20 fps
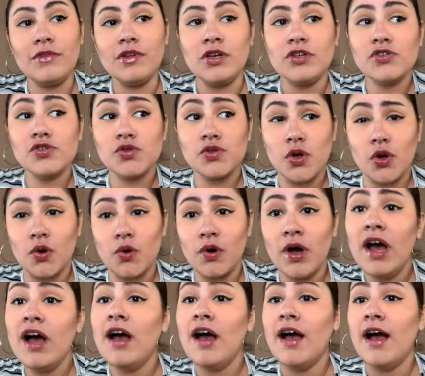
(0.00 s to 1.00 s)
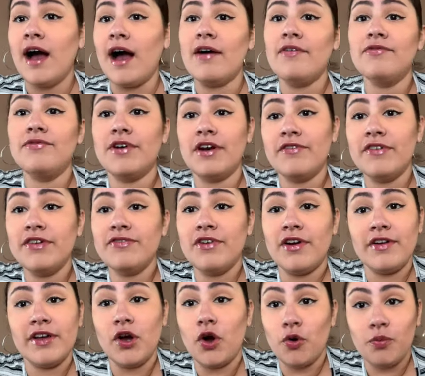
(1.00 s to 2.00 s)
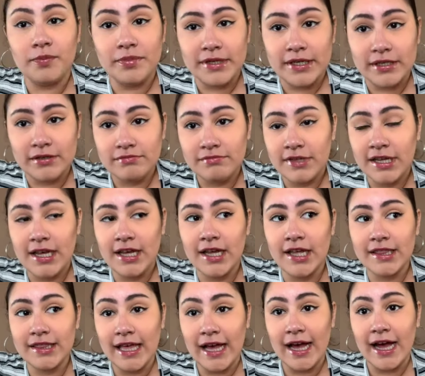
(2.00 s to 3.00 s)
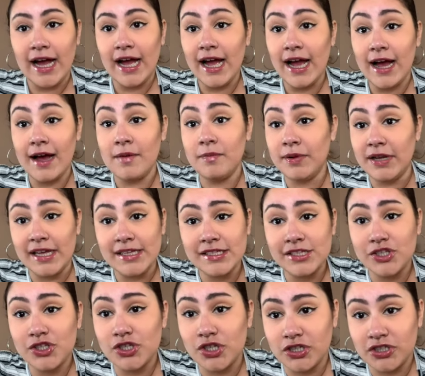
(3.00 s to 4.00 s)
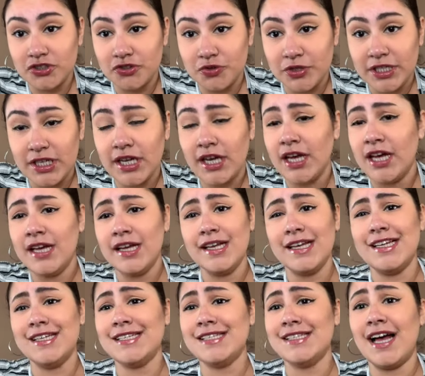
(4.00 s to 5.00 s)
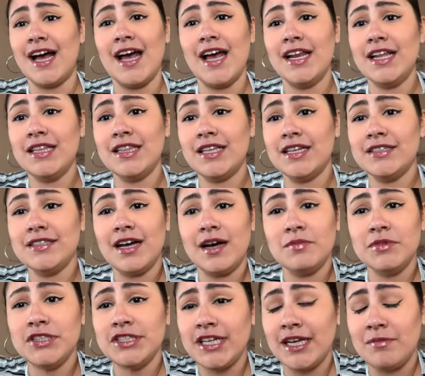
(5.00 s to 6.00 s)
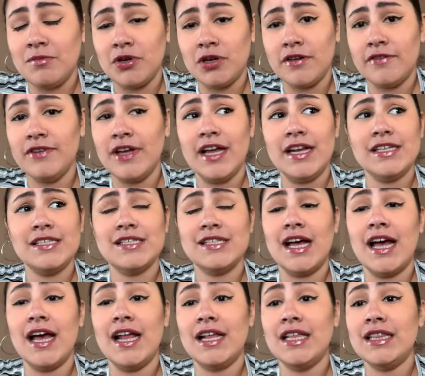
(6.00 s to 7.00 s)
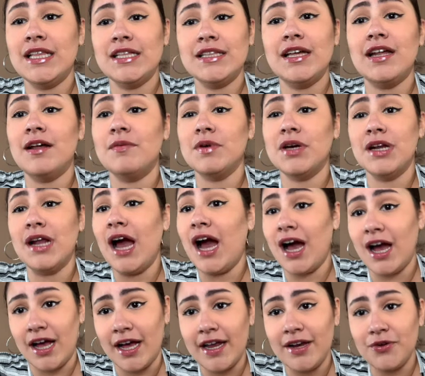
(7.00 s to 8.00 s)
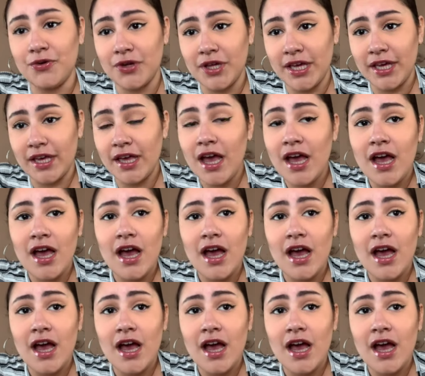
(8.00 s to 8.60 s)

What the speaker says: So I'm very, very open that I have plastic surgery. It's not anything that I'm ashamed of, and it's not anything that I'm going to hide, okay?